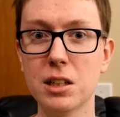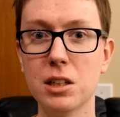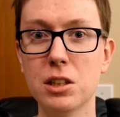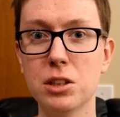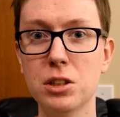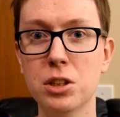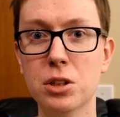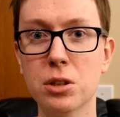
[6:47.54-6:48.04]

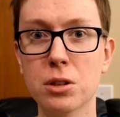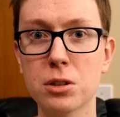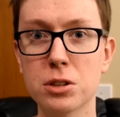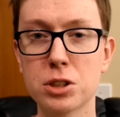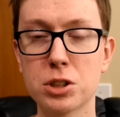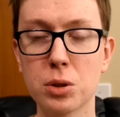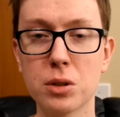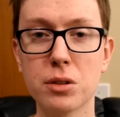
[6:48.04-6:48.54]
you're
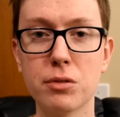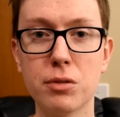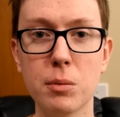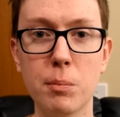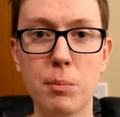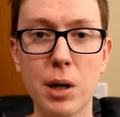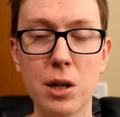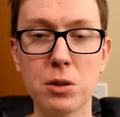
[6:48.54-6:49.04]
sort
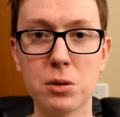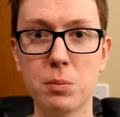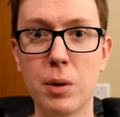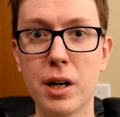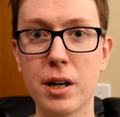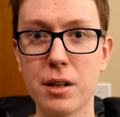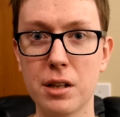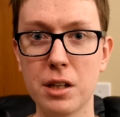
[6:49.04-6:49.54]
of bound
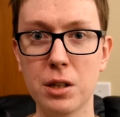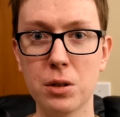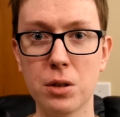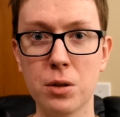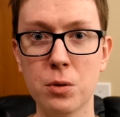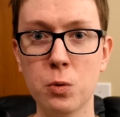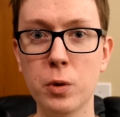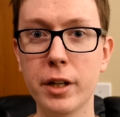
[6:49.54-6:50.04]
by the,
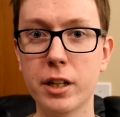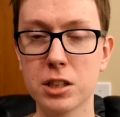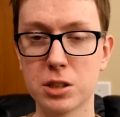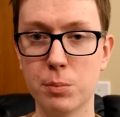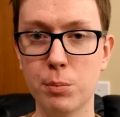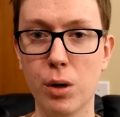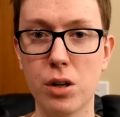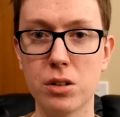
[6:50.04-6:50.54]
the
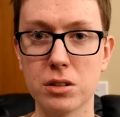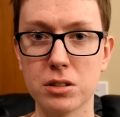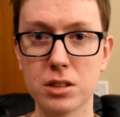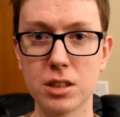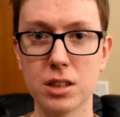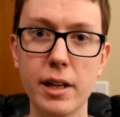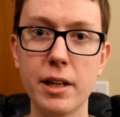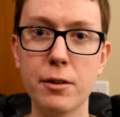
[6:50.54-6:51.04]
weakest
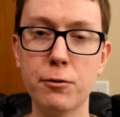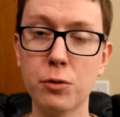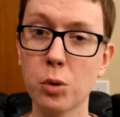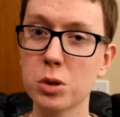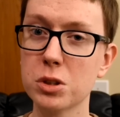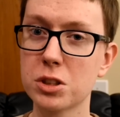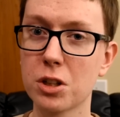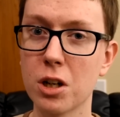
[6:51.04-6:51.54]
bonds. A
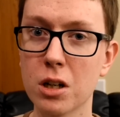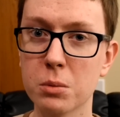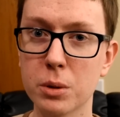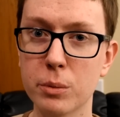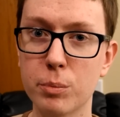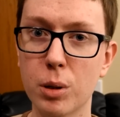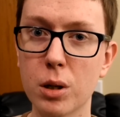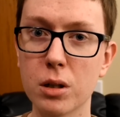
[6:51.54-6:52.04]
forged
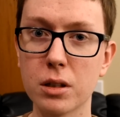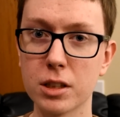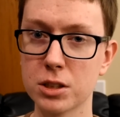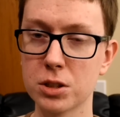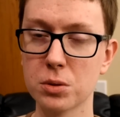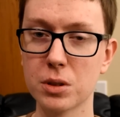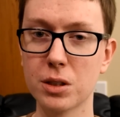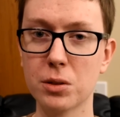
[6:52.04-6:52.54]
carbon part
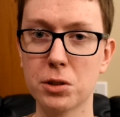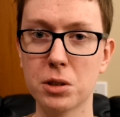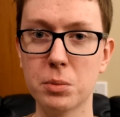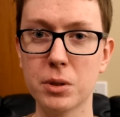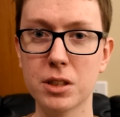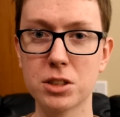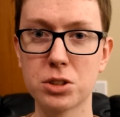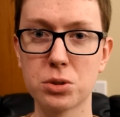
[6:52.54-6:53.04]
is only going to
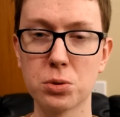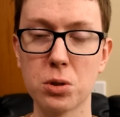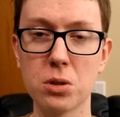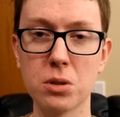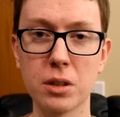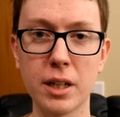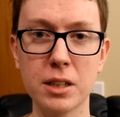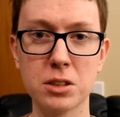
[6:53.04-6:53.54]
be as
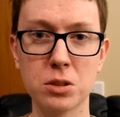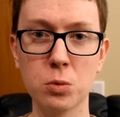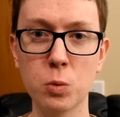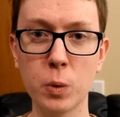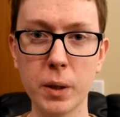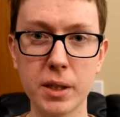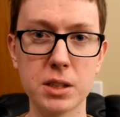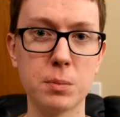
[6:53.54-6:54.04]
strong as the
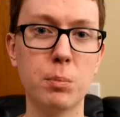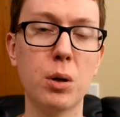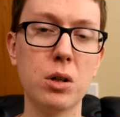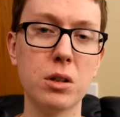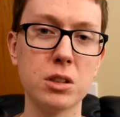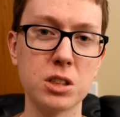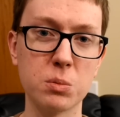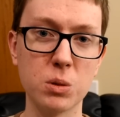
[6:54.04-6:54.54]
weakest
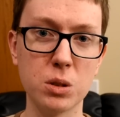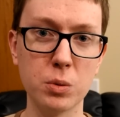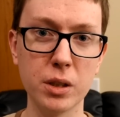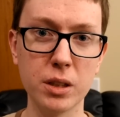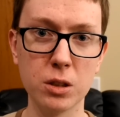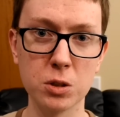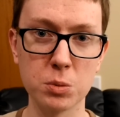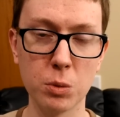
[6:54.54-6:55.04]
bonds
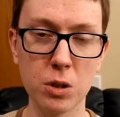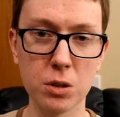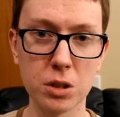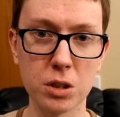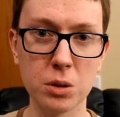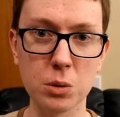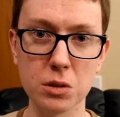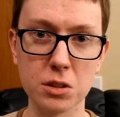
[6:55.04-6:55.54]
between those
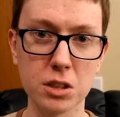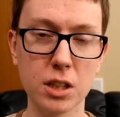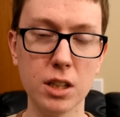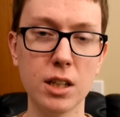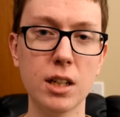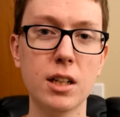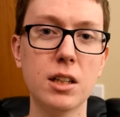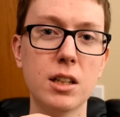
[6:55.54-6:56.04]
molecules.
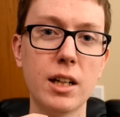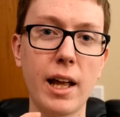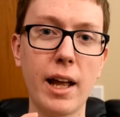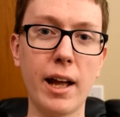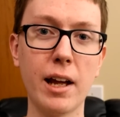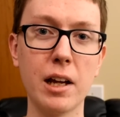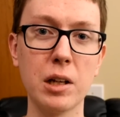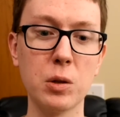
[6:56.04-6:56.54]

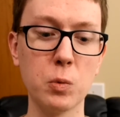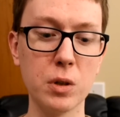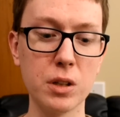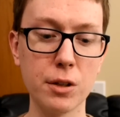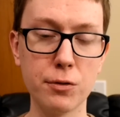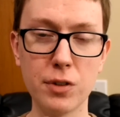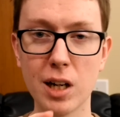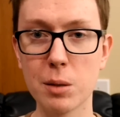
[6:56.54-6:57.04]
And when
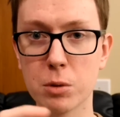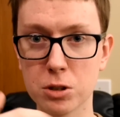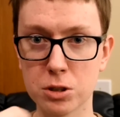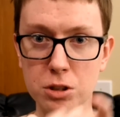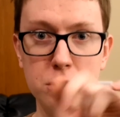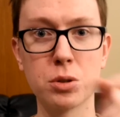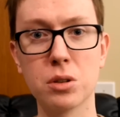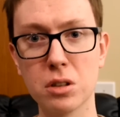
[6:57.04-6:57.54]
the fibers
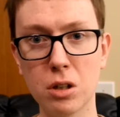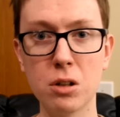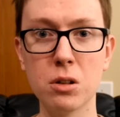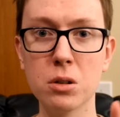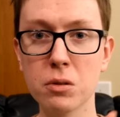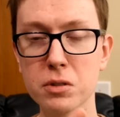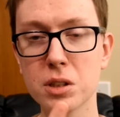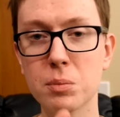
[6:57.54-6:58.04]
are sort of
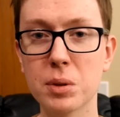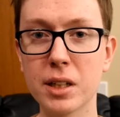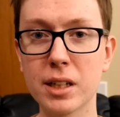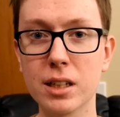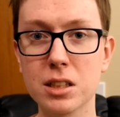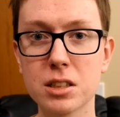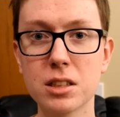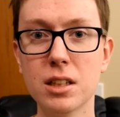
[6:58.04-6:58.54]
all over the
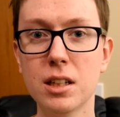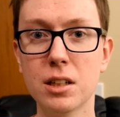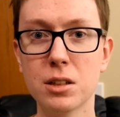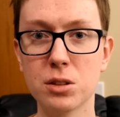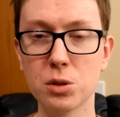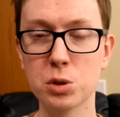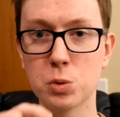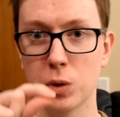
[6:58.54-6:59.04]
place,
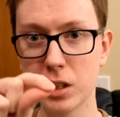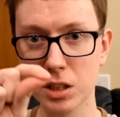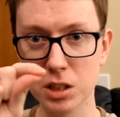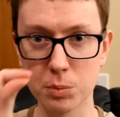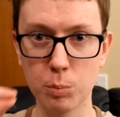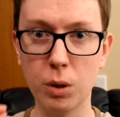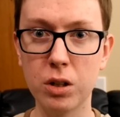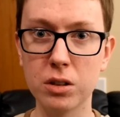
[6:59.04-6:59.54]
those
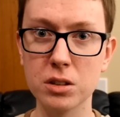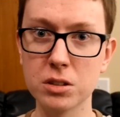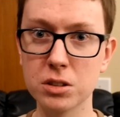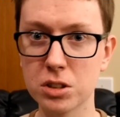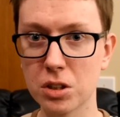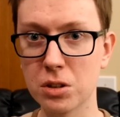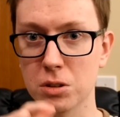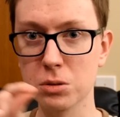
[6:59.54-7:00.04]
weakest
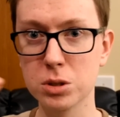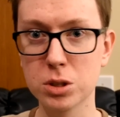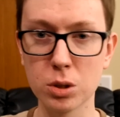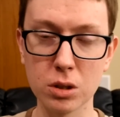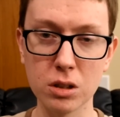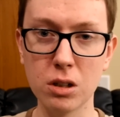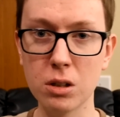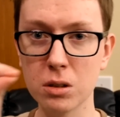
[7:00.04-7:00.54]
bonds are
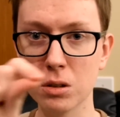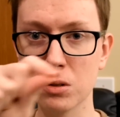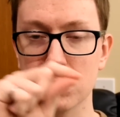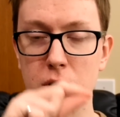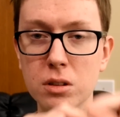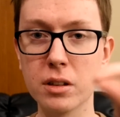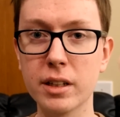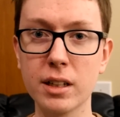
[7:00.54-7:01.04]
sort of all
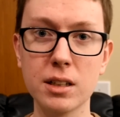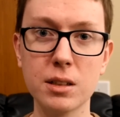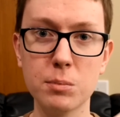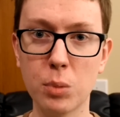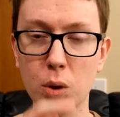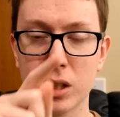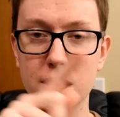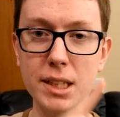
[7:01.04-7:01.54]
over
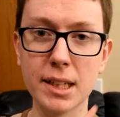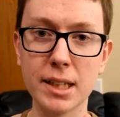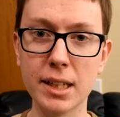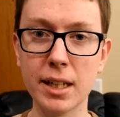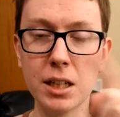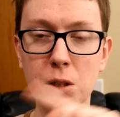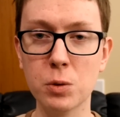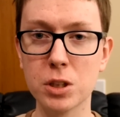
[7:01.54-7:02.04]
pointing in
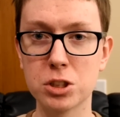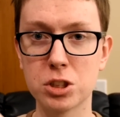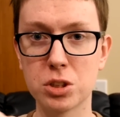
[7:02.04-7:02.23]
any which